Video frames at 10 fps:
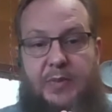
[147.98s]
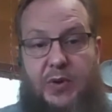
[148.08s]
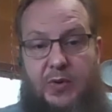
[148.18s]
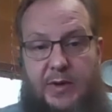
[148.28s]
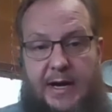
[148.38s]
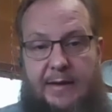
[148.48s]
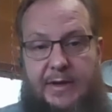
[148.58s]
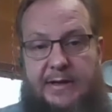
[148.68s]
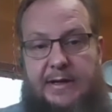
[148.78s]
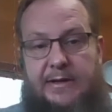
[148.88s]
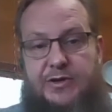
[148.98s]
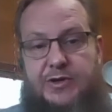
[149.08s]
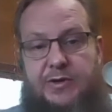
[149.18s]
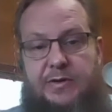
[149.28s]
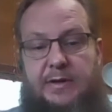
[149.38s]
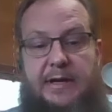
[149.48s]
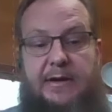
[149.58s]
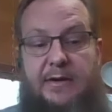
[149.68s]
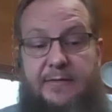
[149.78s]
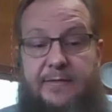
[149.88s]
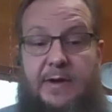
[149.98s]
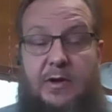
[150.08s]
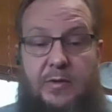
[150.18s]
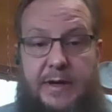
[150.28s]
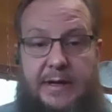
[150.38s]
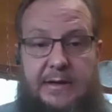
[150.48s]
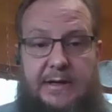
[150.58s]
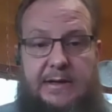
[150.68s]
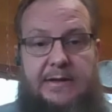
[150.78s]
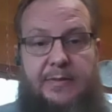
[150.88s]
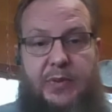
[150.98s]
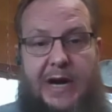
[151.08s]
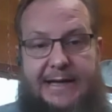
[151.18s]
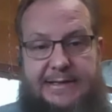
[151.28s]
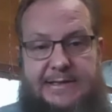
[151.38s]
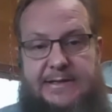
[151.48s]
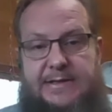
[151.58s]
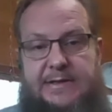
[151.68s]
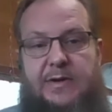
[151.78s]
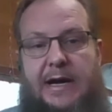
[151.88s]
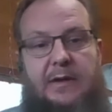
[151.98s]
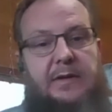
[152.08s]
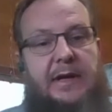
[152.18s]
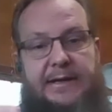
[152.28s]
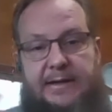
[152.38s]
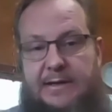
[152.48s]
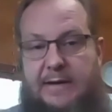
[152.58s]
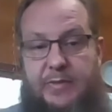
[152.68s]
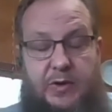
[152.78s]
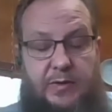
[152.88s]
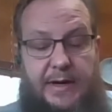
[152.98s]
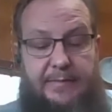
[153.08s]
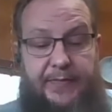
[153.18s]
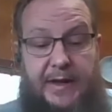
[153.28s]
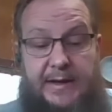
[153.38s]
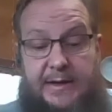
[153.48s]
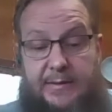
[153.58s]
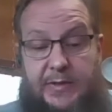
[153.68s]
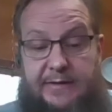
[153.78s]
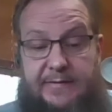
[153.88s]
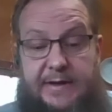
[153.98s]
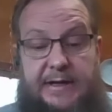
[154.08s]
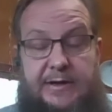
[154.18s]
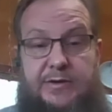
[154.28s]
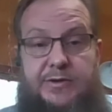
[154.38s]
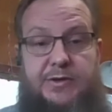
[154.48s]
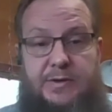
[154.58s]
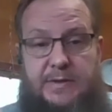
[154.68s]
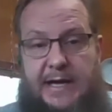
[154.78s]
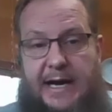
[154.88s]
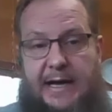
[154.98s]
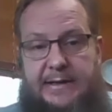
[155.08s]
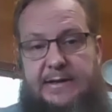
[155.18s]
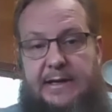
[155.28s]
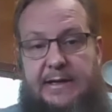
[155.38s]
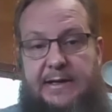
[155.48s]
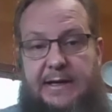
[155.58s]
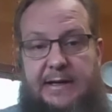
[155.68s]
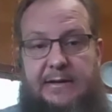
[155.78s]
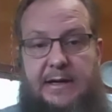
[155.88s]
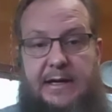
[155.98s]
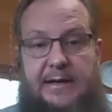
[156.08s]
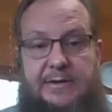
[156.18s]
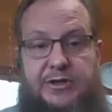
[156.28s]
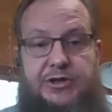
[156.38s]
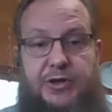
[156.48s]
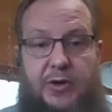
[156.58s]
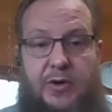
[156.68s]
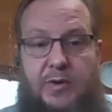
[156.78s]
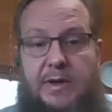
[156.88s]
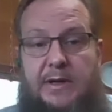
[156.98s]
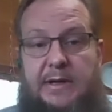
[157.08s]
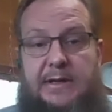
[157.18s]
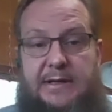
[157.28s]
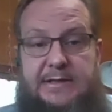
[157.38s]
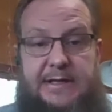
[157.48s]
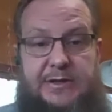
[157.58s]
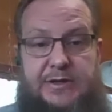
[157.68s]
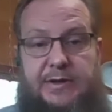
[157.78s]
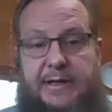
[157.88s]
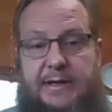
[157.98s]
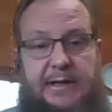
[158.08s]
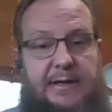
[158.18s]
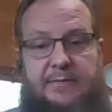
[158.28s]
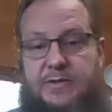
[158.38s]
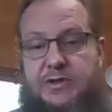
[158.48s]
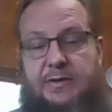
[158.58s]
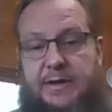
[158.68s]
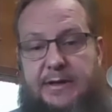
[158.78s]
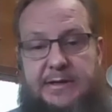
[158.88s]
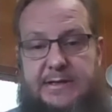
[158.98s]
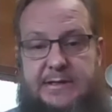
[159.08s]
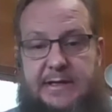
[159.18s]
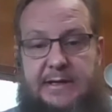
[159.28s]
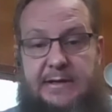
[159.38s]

program and then ensure that they are following the practices that are outlined in that program. But if they can do that and then show essentially, and certainly this is